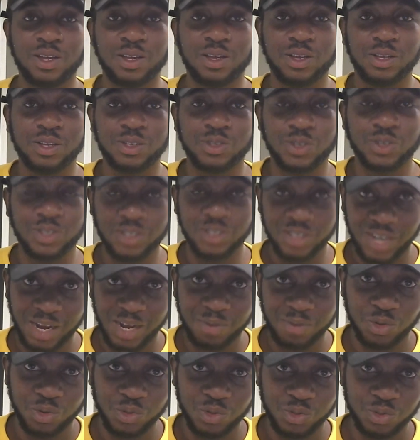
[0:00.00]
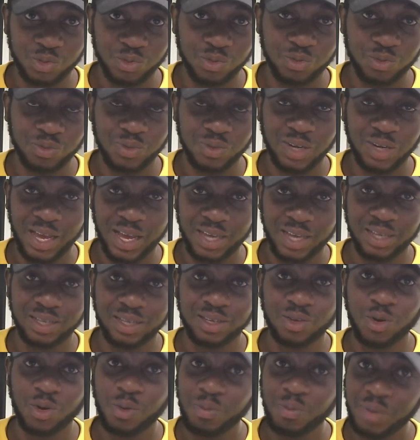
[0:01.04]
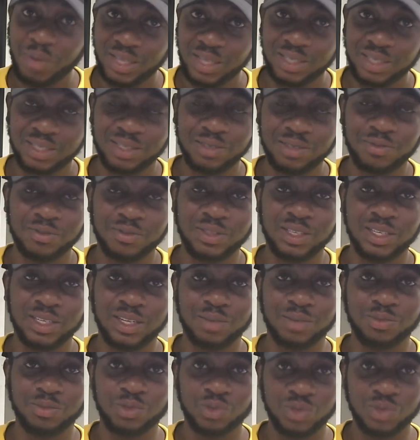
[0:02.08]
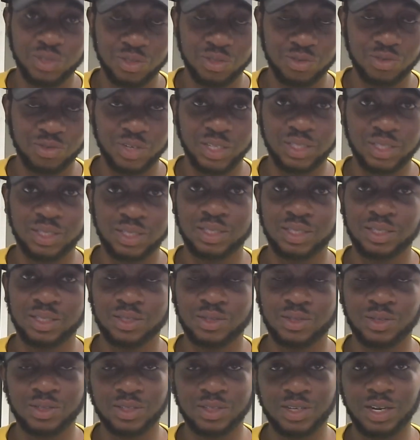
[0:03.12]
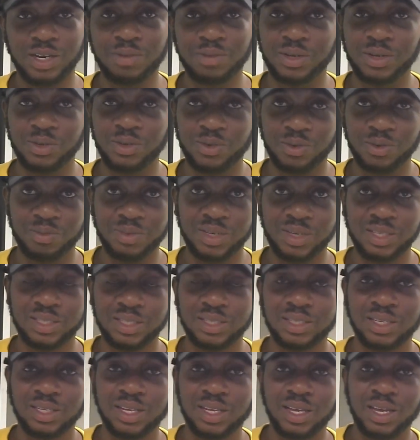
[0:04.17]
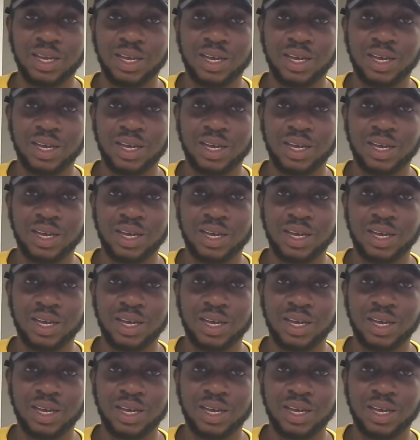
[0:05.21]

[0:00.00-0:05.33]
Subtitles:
subscribe also, like, comment if you think I'm doing great. Subscribe and comment.